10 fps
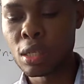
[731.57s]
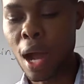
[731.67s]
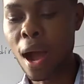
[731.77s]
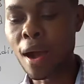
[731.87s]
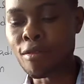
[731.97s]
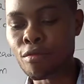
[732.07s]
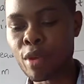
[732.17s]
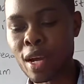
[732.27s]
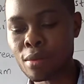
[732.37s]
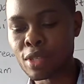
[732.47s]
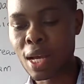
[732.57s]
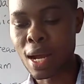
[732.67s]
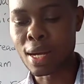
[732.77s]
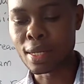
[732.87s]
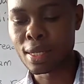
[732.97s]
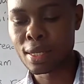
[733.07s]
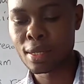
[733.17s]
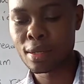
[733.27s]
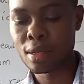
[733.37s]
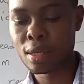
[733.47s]
have becomes had,
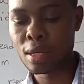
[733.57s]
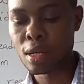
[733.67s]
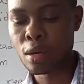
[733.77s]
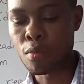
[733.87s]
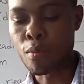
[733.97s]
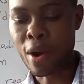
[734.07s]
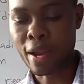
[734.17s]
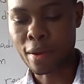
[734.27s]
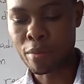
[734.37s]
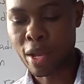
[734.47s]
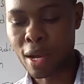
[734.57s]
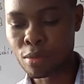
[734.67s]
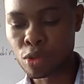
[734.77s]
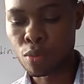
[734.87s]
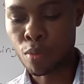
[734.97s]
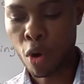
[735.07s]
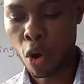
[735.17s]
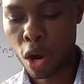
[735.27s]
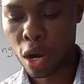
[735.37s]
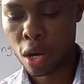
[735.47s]
break becomes
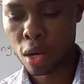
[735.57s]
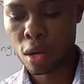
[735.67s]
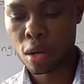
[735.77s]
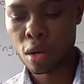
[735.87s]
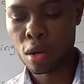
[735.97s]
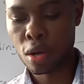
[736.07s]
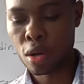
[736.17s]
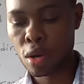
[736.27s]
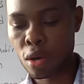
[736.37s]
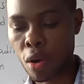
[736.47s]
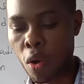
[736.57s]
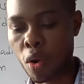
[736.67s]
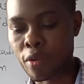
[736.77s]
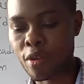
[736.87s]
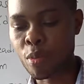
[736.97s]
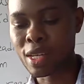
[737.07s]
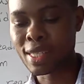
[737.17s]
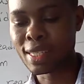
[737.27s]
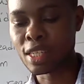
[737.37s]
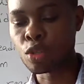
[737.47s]
broke, or the past
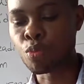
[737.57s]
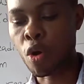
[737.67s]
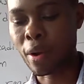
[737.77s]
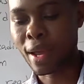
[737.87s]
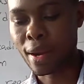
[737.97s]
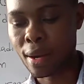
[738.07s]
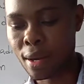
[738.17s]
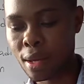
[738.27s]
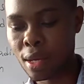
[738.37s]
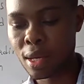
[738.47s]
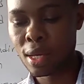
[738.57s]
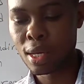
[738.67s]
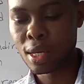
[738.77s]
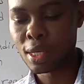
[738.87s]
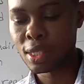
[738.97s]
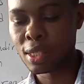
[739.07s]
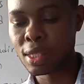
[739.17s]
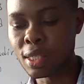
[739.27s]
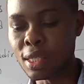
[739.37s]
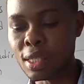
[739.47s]
tense is broken.
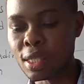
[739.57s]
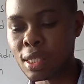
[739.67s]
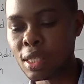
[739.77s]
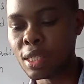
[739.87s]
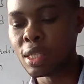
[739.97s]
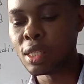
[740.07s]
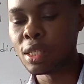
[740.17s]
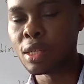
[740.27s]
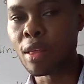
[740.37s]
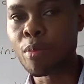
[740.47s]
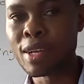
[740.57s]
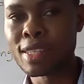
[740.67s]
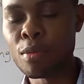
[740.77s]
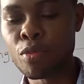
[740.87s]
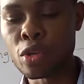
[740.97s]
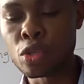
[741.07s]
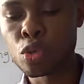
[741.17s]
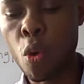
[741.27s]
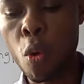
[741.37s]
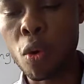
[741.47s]
See, the past simple is
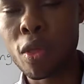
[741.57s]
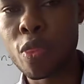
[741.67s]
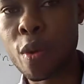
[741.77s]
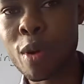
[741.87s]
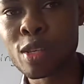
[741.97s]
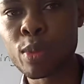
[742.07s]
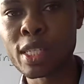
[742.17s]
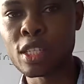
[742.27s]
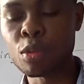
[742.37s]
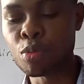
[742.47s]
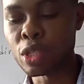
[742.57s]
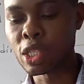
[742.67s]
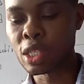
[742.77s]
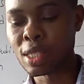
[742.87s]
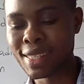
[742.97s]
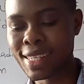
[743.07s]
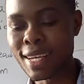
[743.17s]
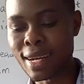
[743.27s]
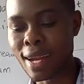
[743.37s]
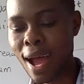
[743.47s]
saw, the past participle is
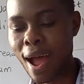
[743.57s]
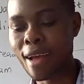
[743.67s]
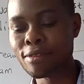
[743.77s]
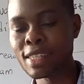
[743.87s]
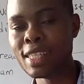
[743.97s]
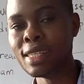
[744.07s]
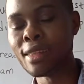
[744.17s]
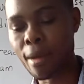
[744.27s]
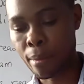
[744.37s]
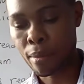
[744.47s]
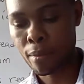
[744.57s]
seen, I have seen them.